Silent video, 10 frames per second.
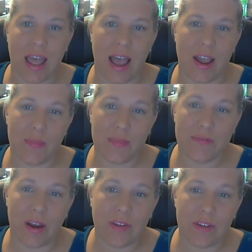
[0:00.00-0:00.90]
I hope you
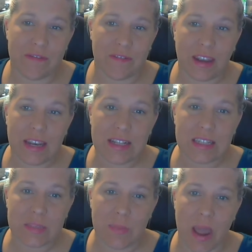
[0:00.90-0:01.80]
found it fun and
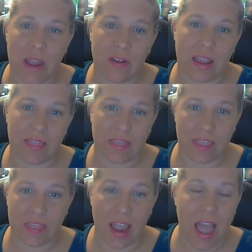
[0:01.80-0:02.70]
inspiring,
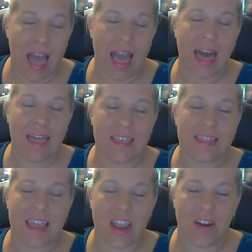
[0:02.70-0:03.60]
and
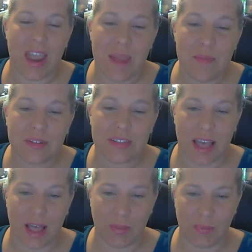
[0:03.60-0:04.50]
that they are able to
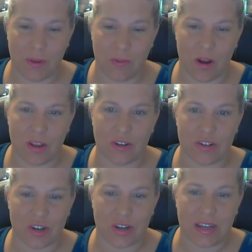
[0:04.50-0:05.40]
help you on your
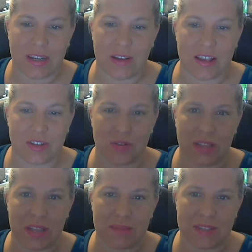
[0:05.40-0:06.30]
journey as you
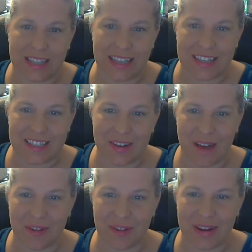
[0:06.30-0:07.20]
leap to lead. So
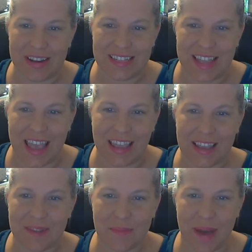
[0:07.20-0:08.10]
have a great day.
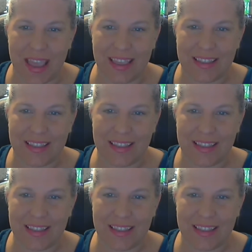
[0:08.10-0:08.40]
Bye.